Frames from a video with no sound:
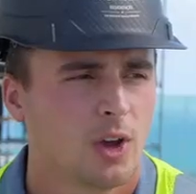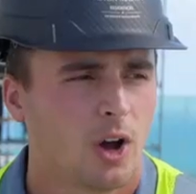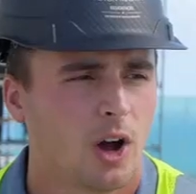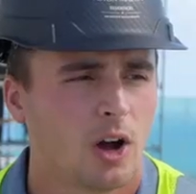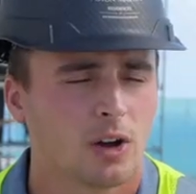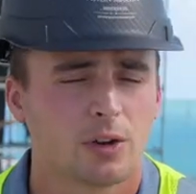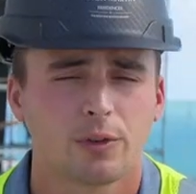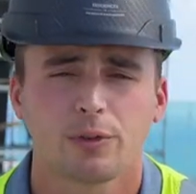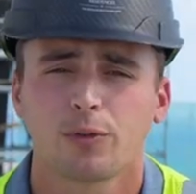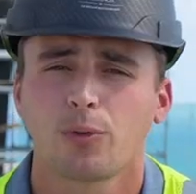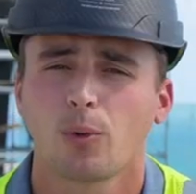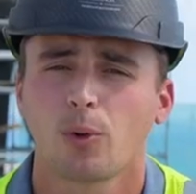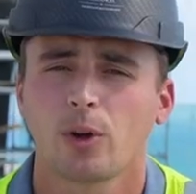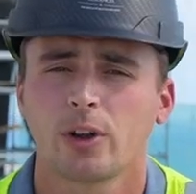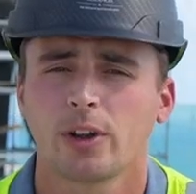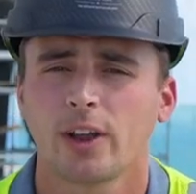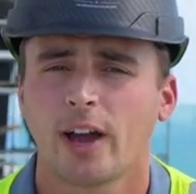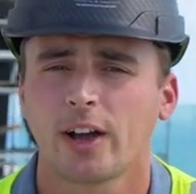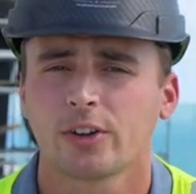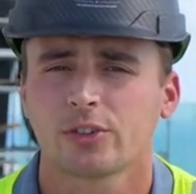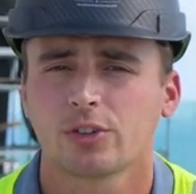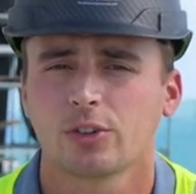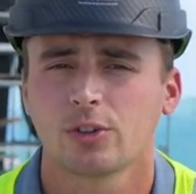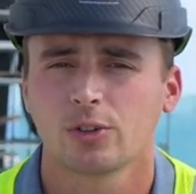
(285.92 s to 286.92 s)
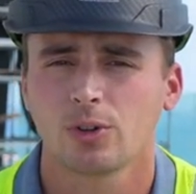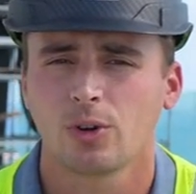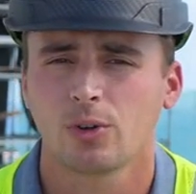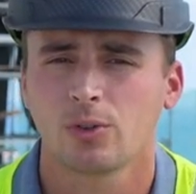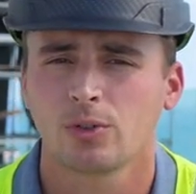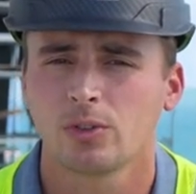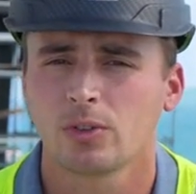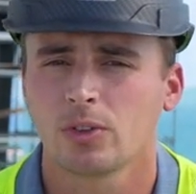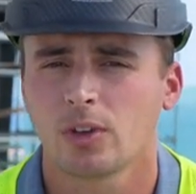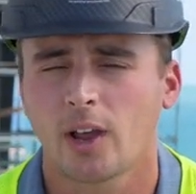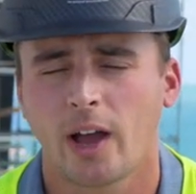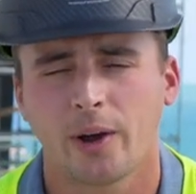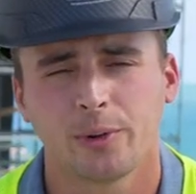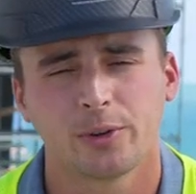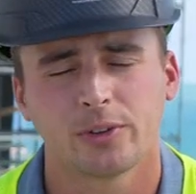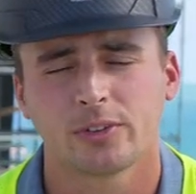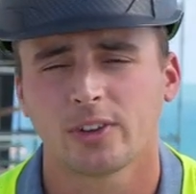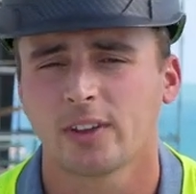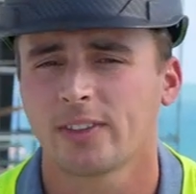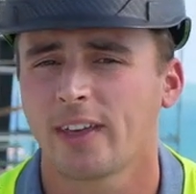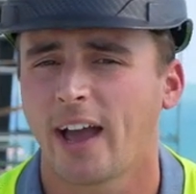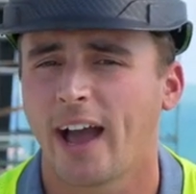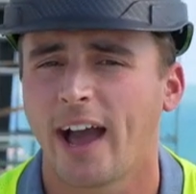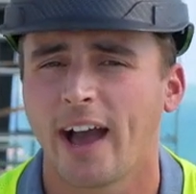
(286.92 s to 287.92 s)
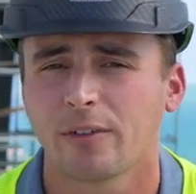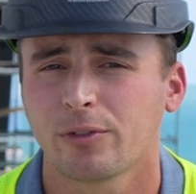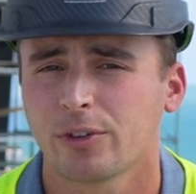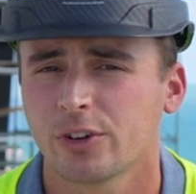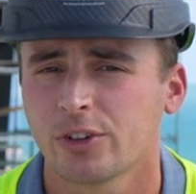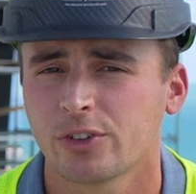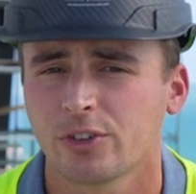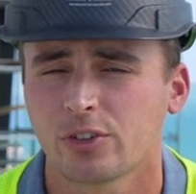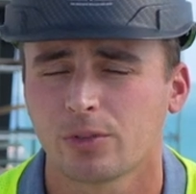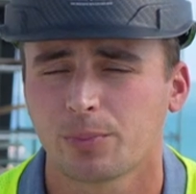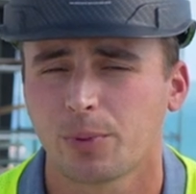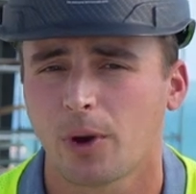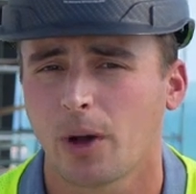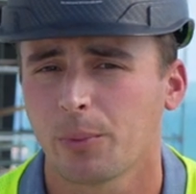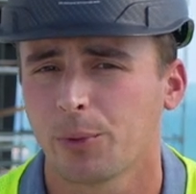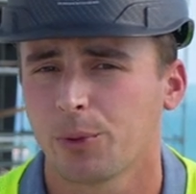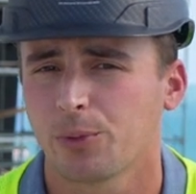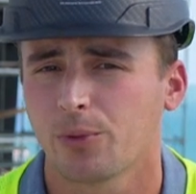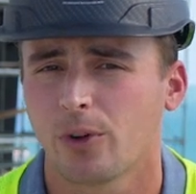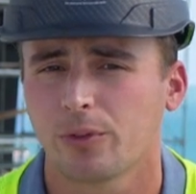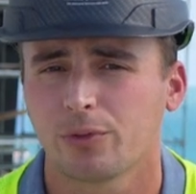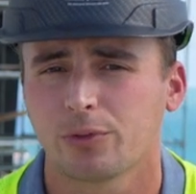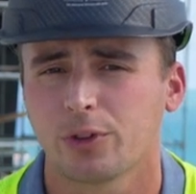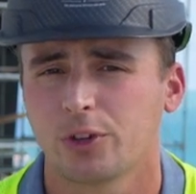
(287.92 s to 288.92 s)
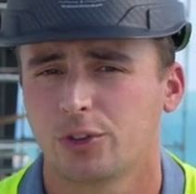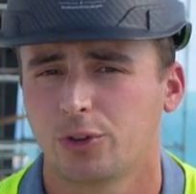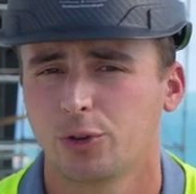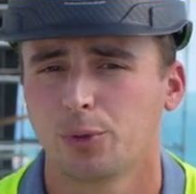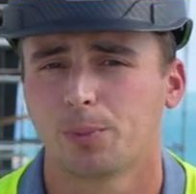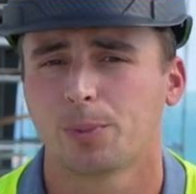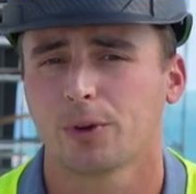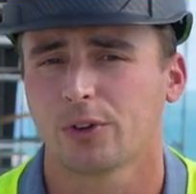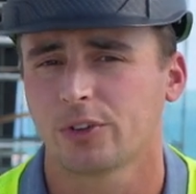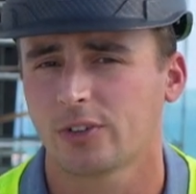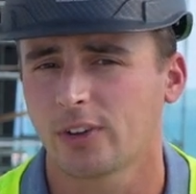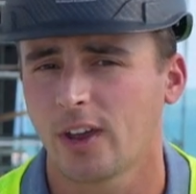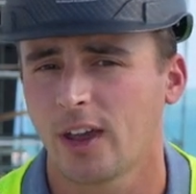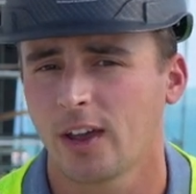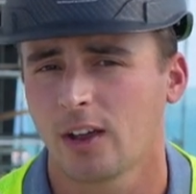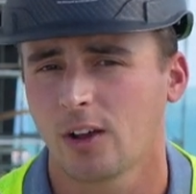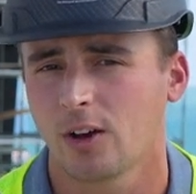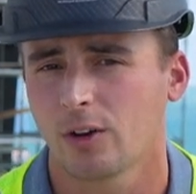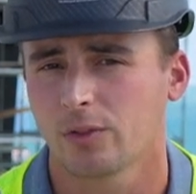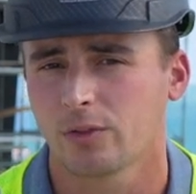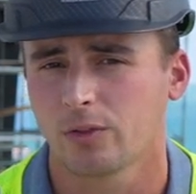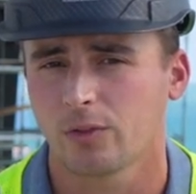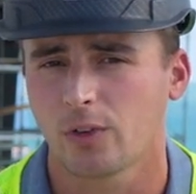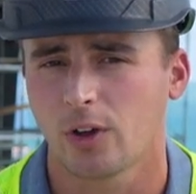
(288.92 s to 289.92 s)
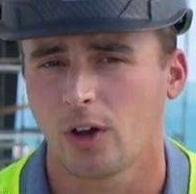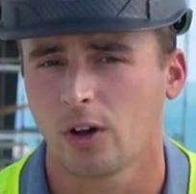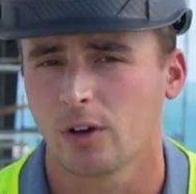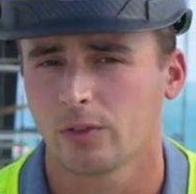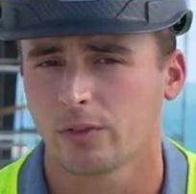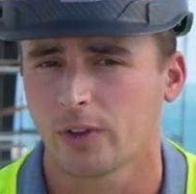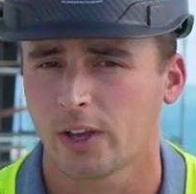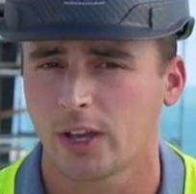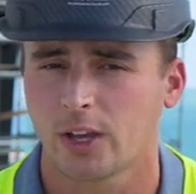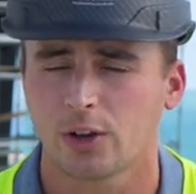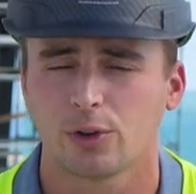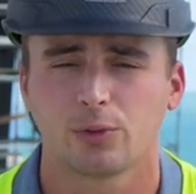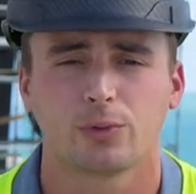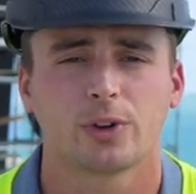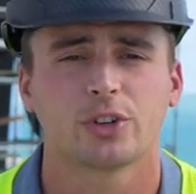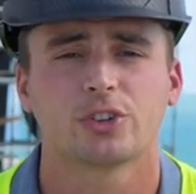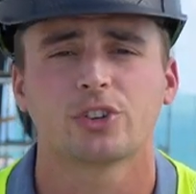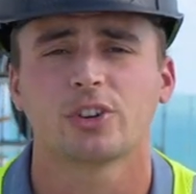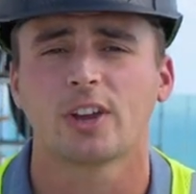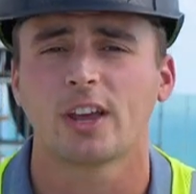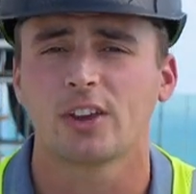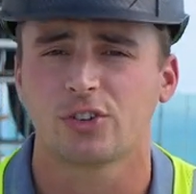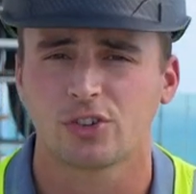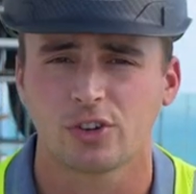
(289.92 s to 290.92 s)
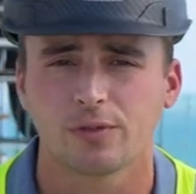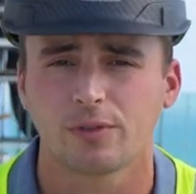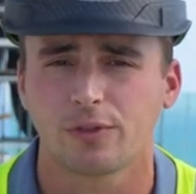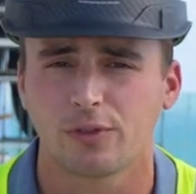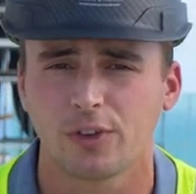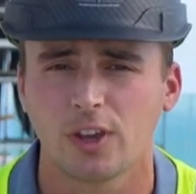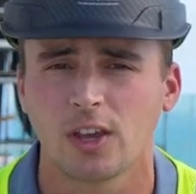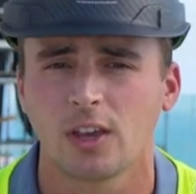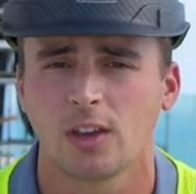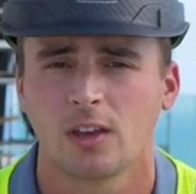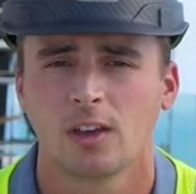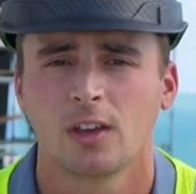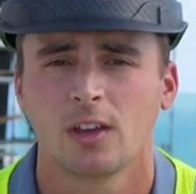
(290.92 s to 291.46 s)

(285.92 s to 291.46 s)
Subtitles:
on a foreign national loan, I would say the average is probably roughly 2% of like an origination fee.